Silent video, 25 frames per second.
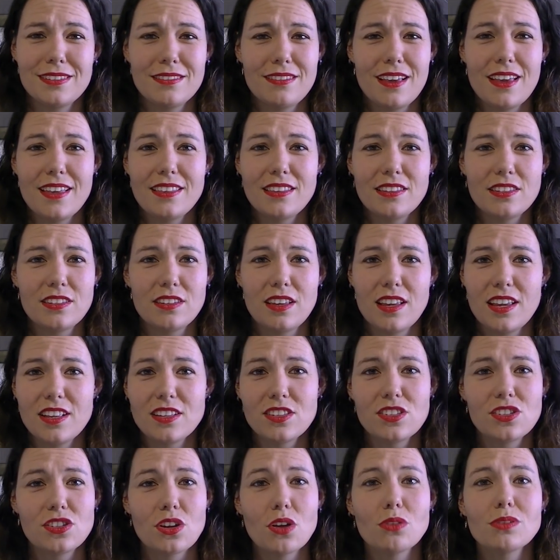It's
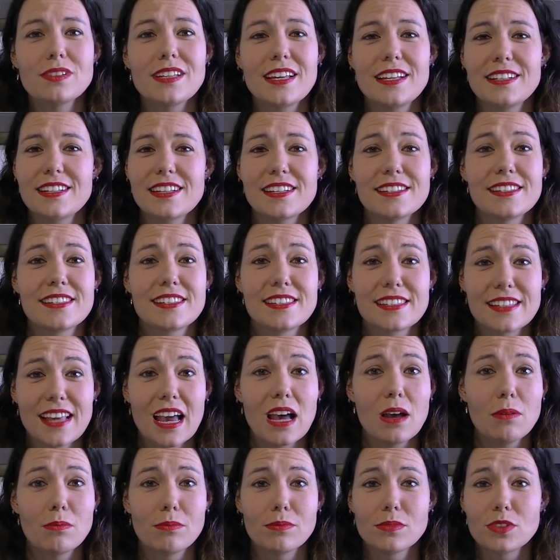insulting to
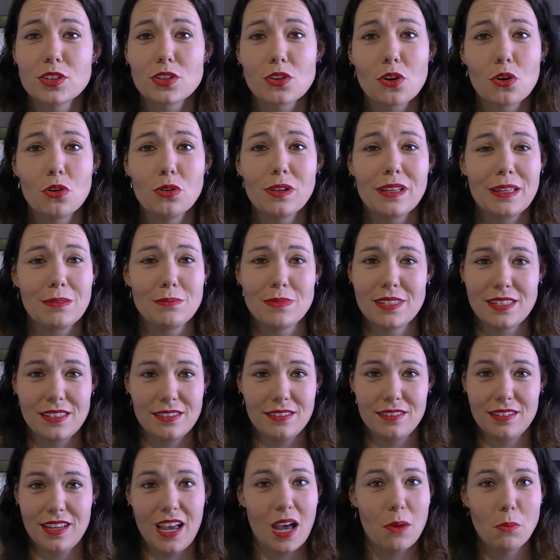scum to call him
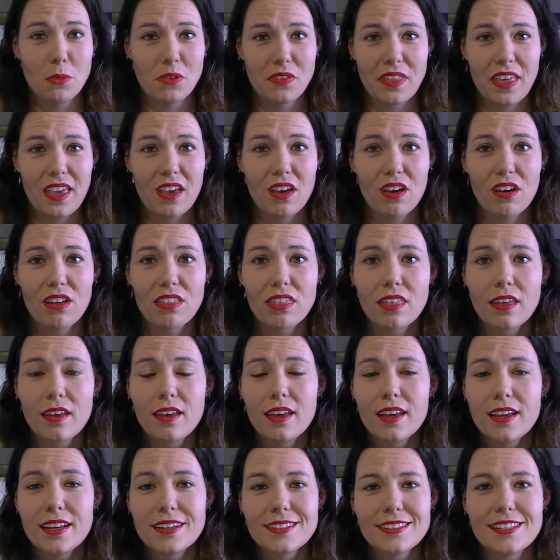scum of the earth.
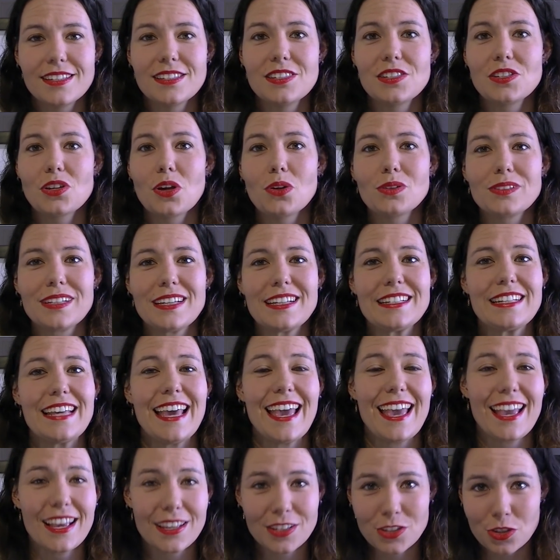It's insulting
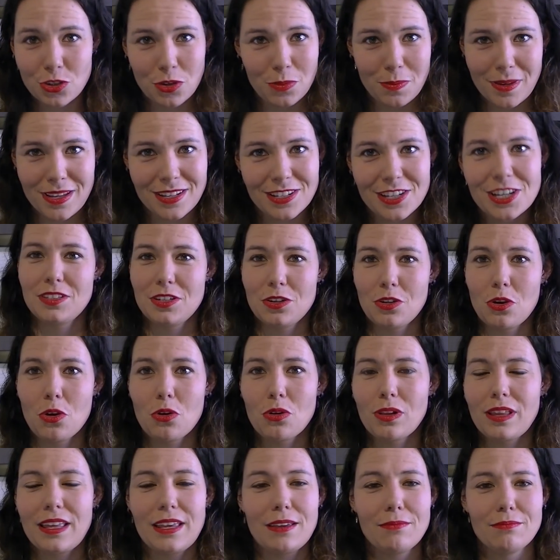to excrement to
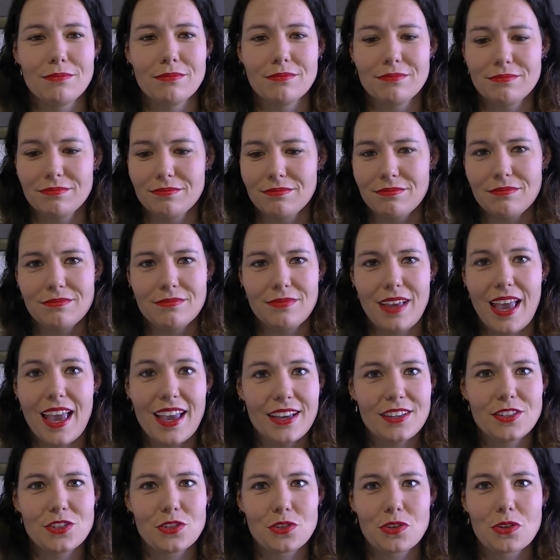call him
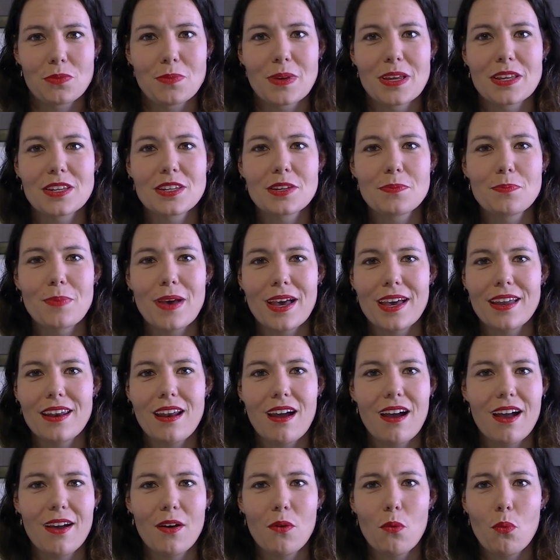excrement,
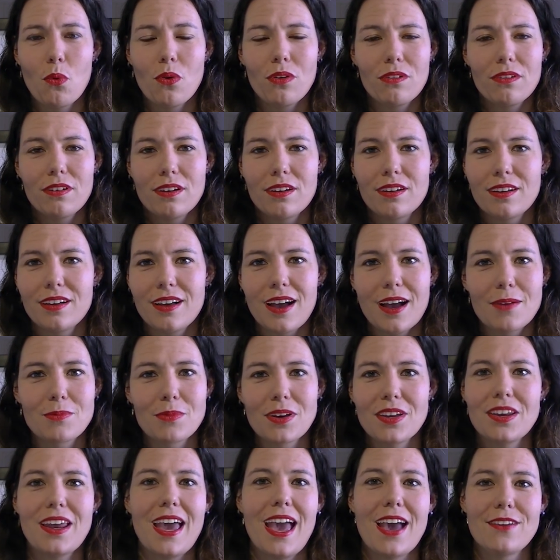but I'm
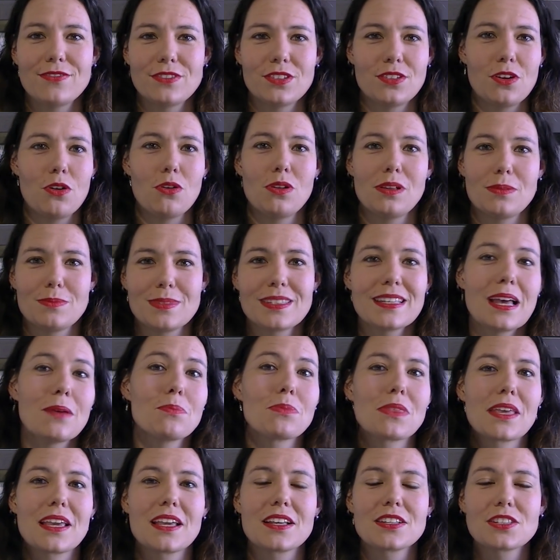going to have to call him
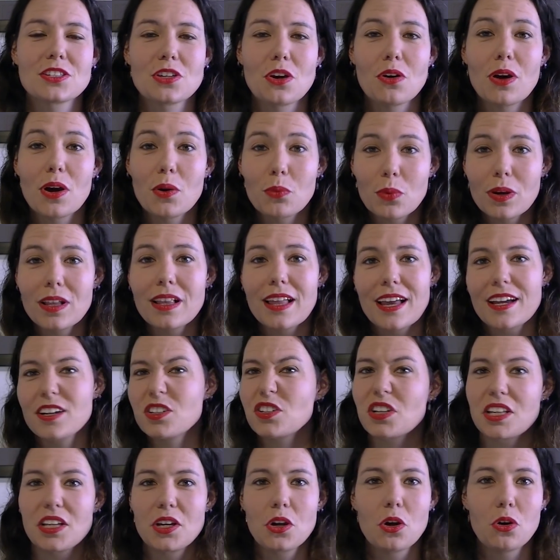something, so I will
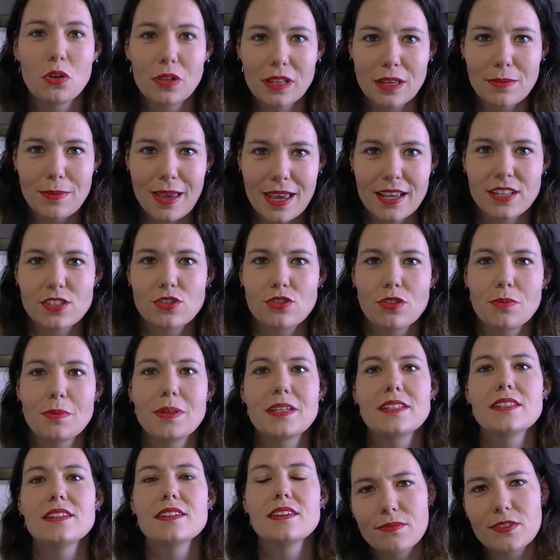actually call him
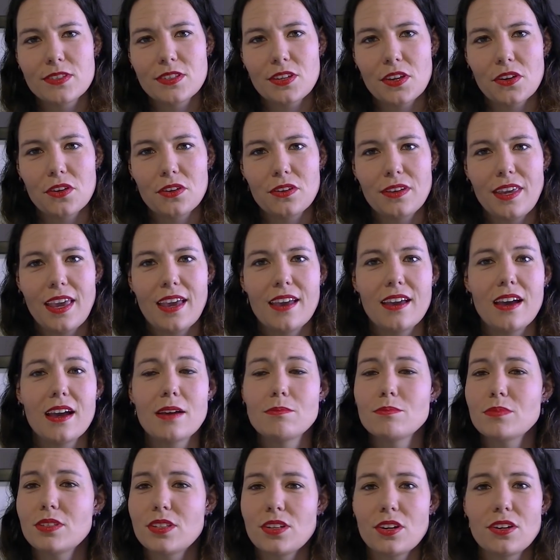excrement. So yeah,
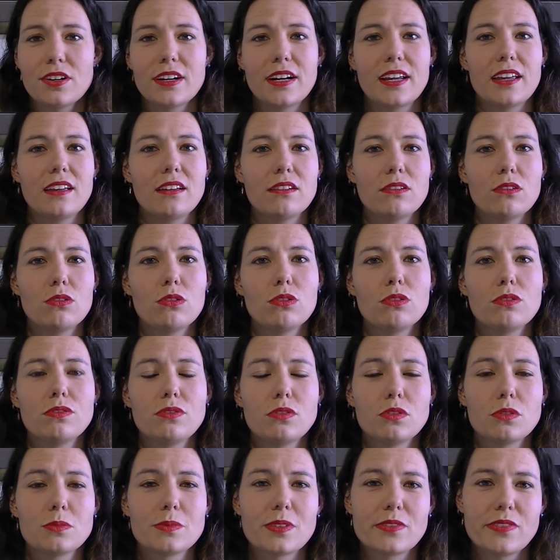I'm sorry, all
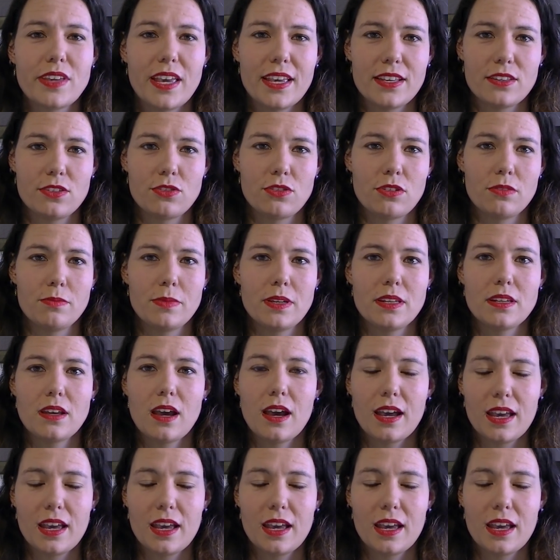forms of excrement.